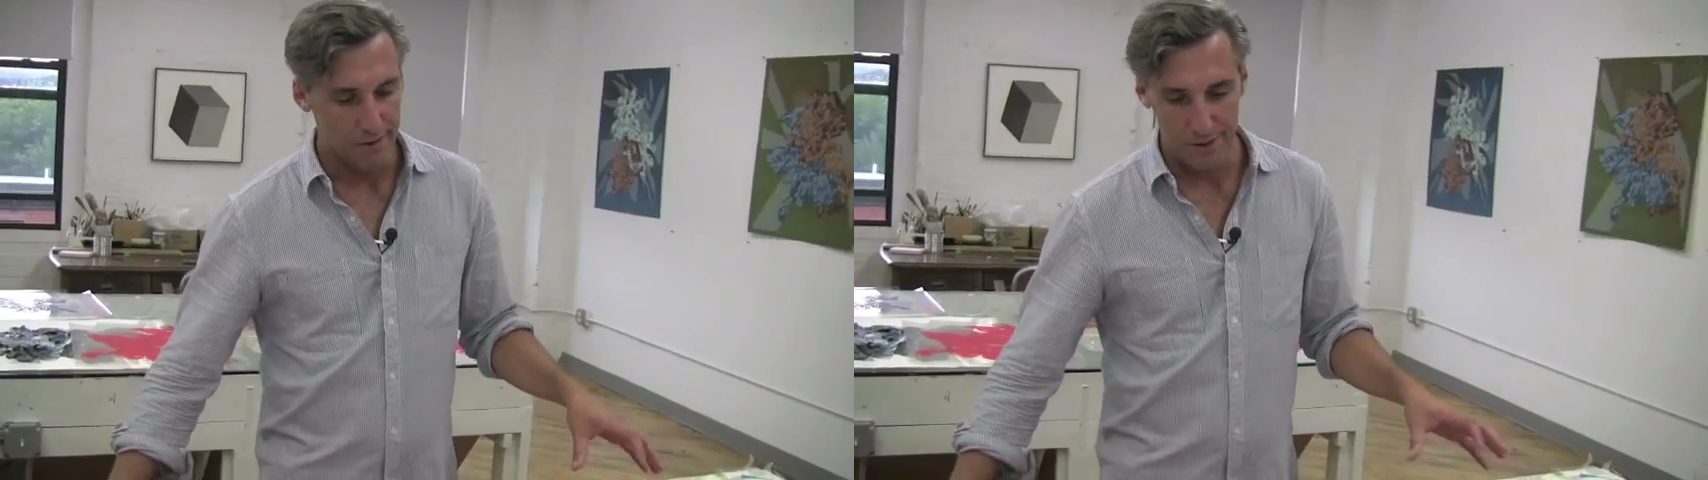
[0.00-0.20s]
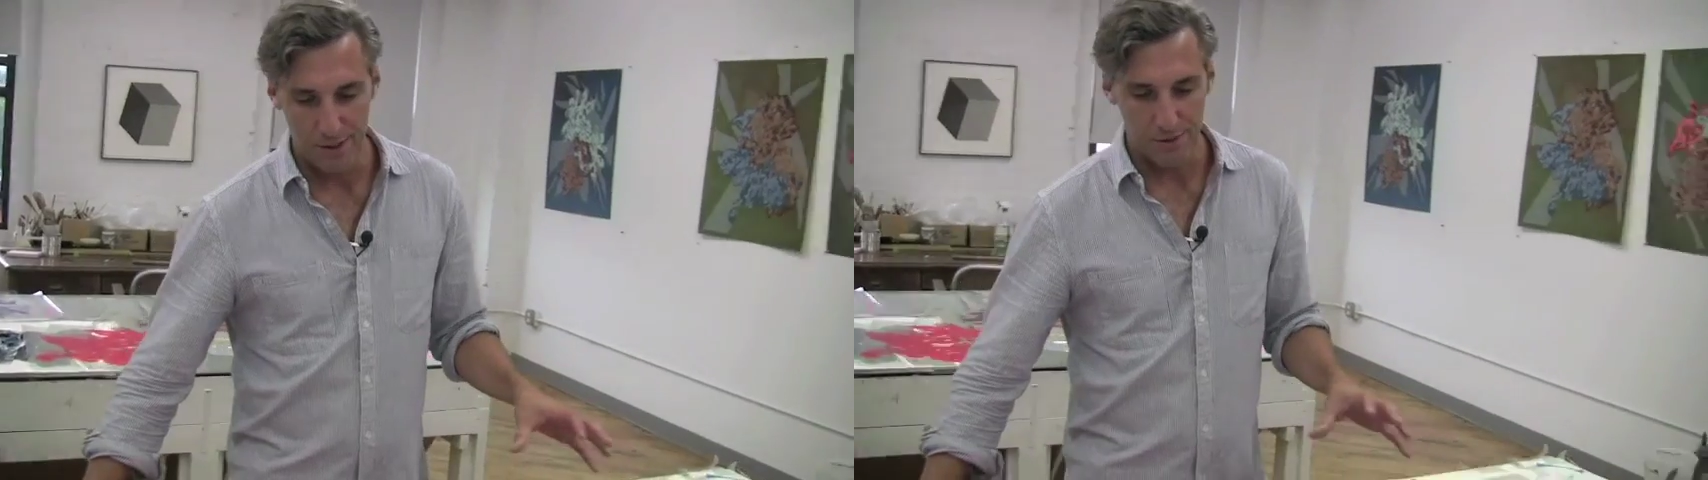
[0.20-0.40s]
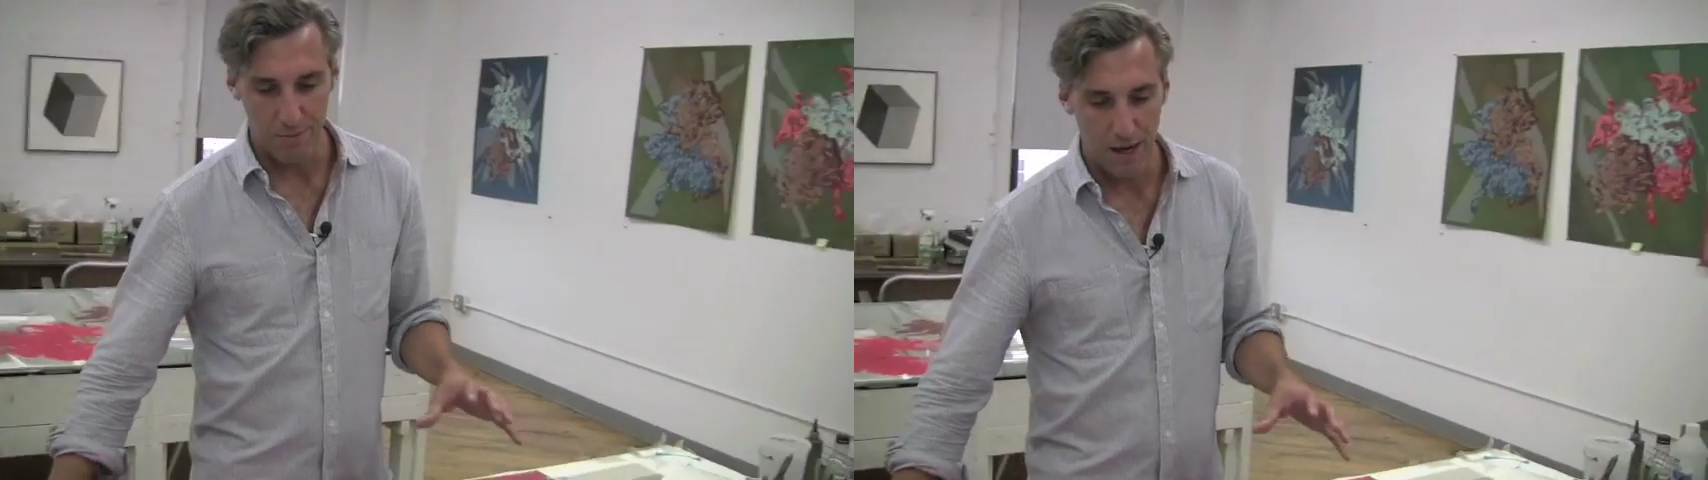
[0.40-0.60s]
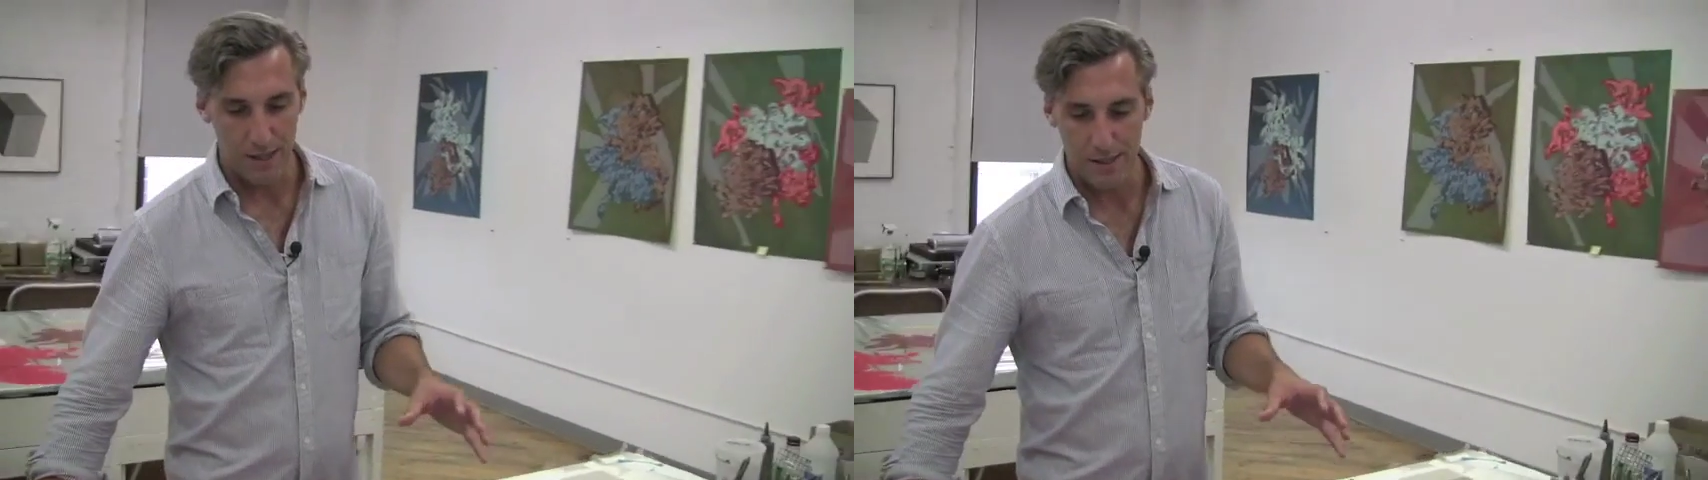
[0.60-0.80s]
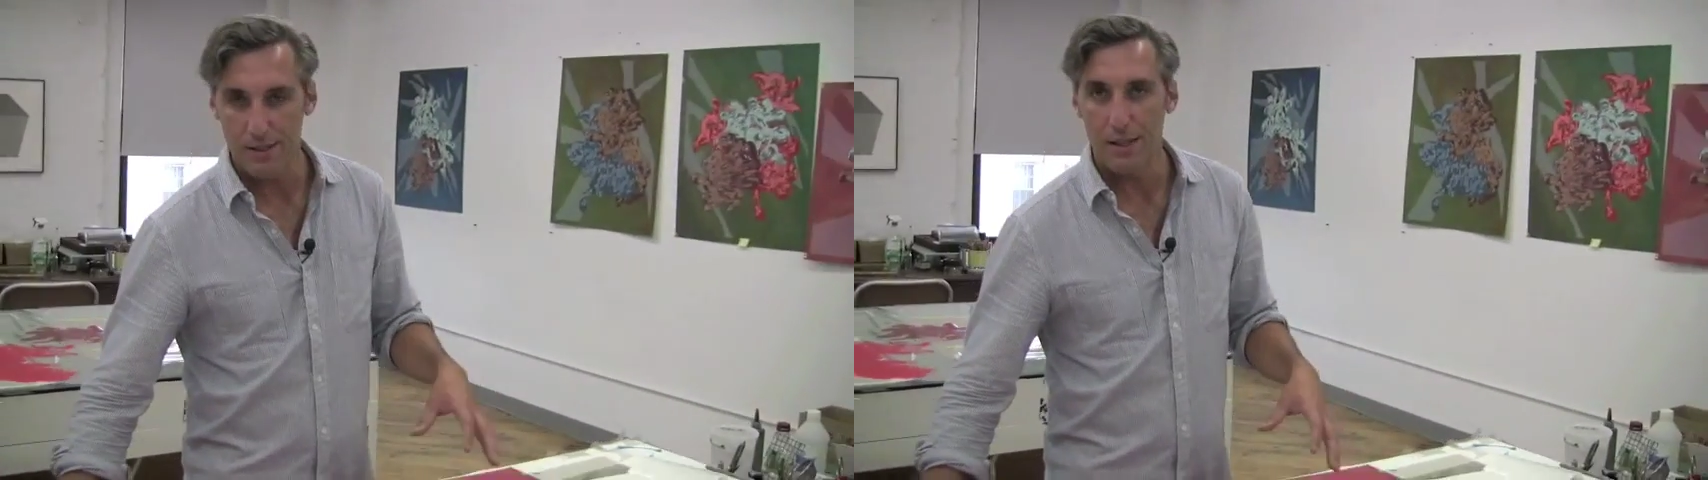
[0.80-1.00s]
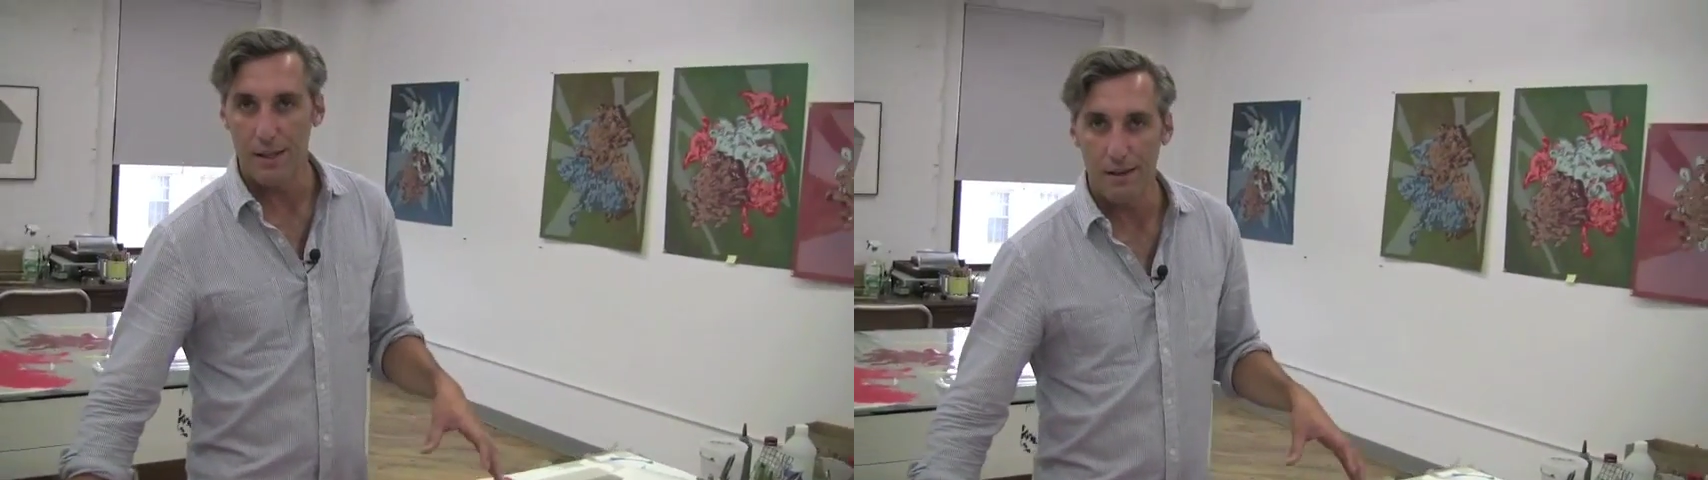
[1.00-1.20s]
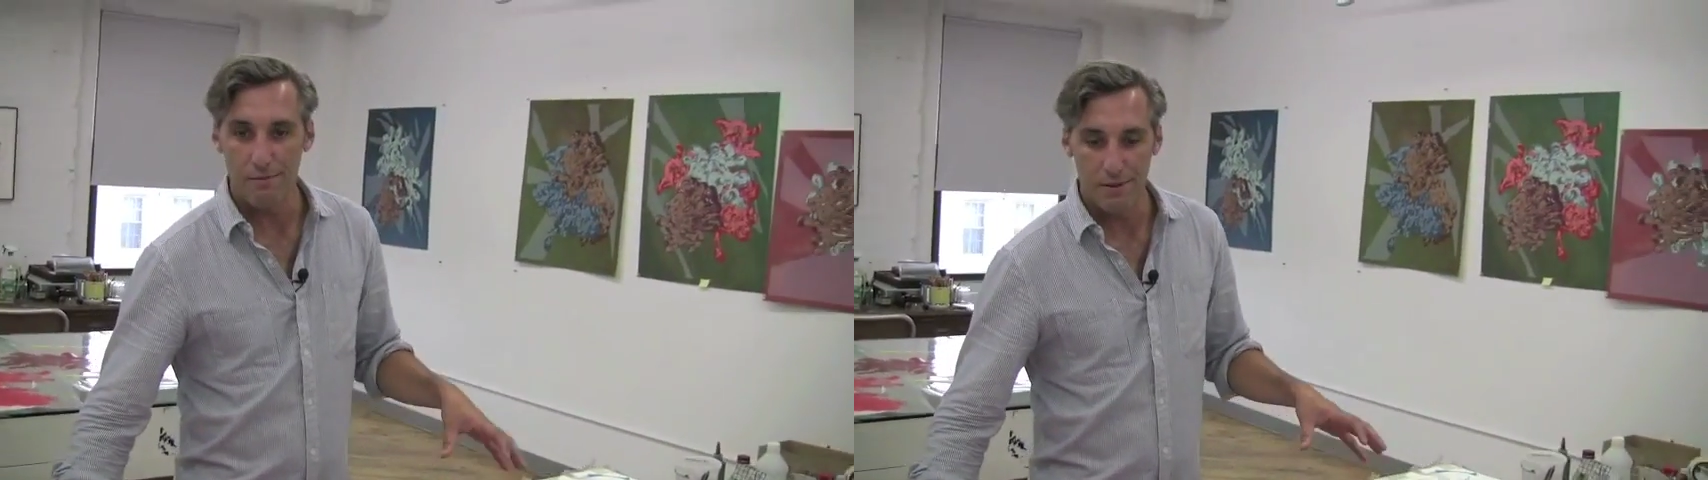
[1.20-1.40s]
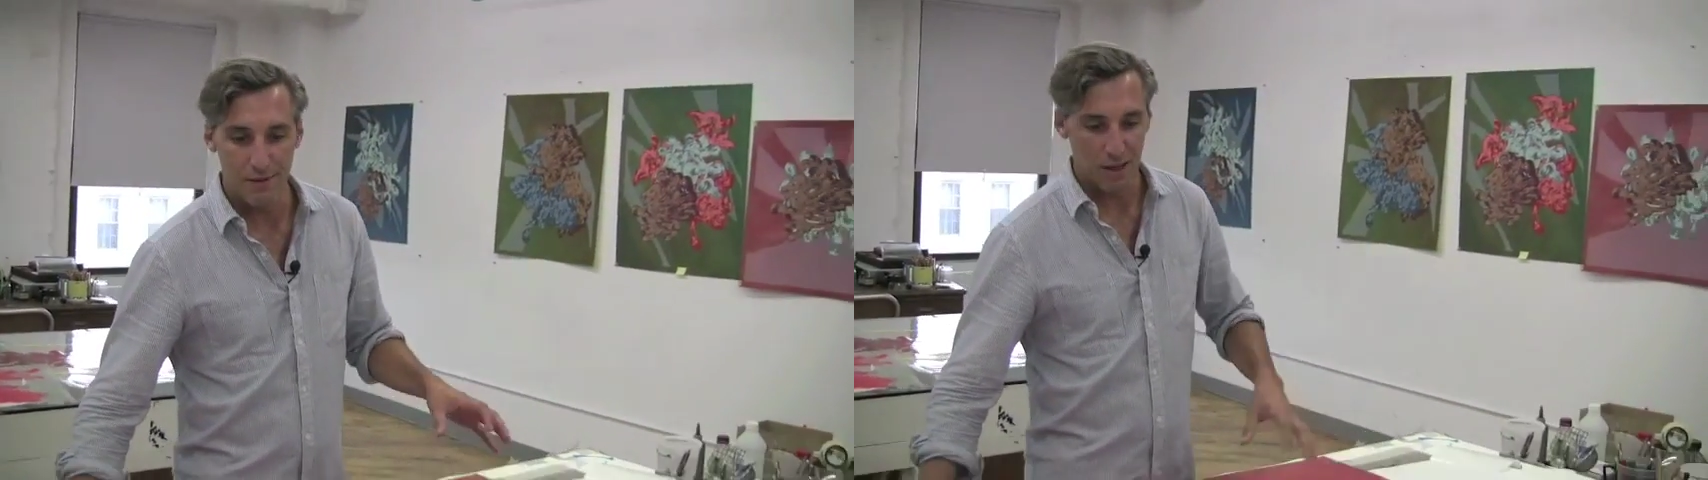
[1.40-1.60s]
which is a process that they
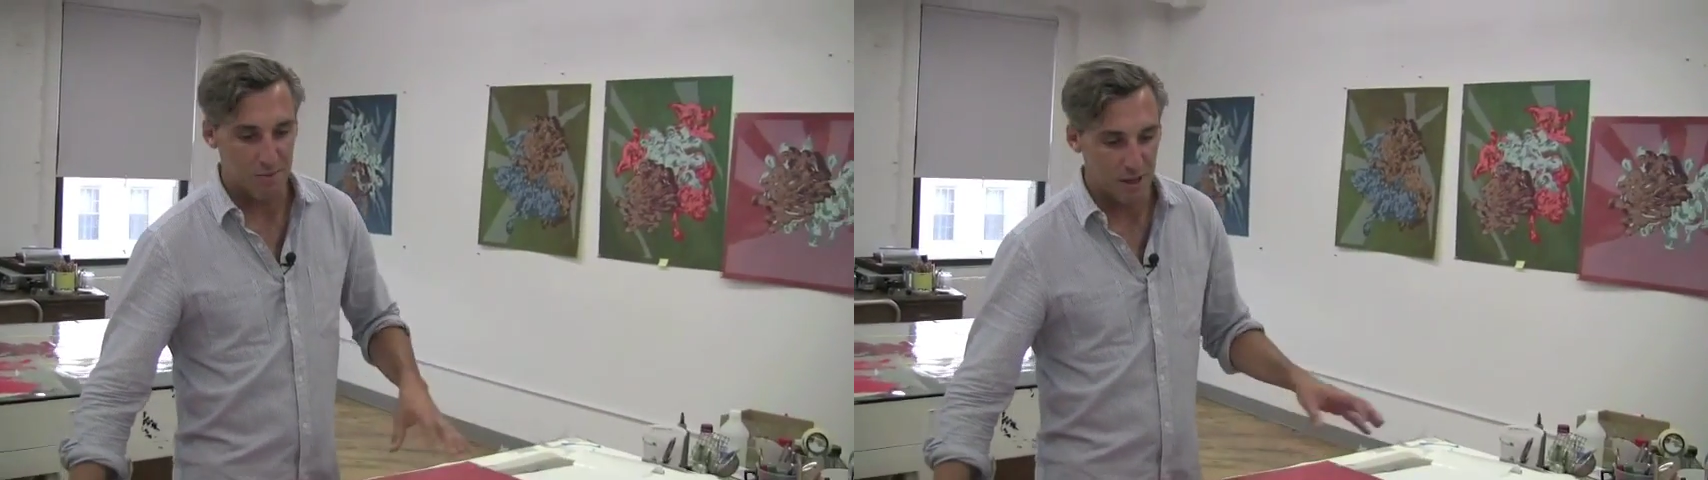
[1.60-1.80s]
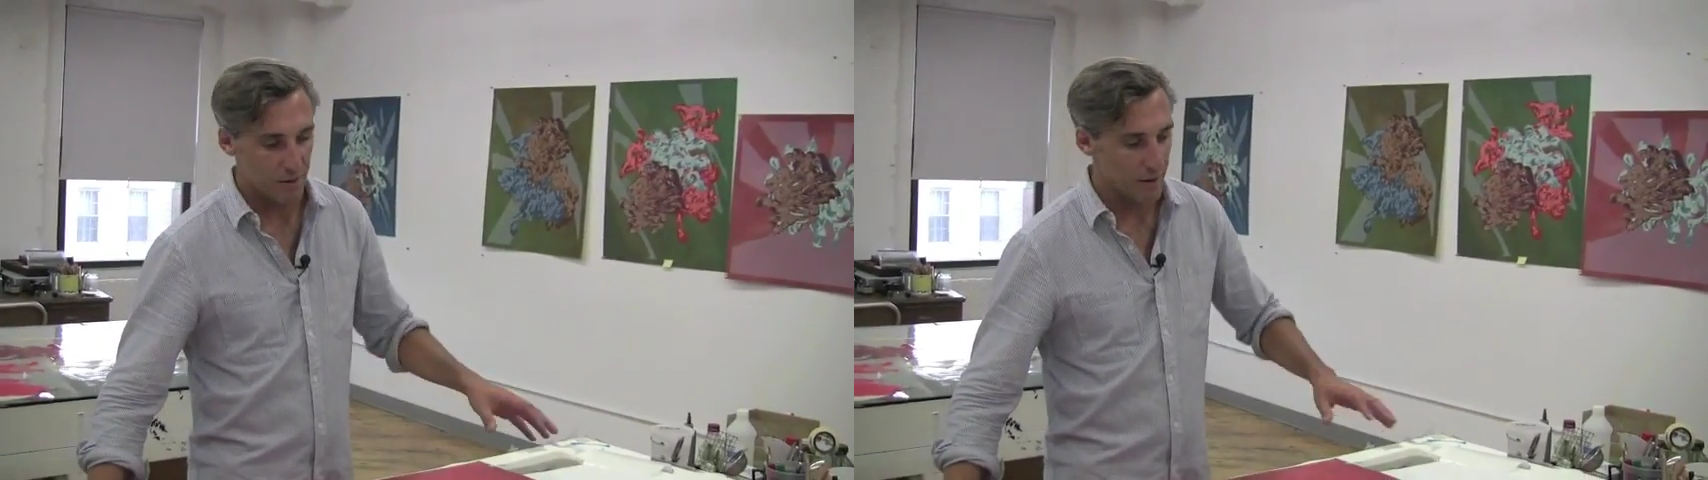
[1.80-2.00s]
developed here,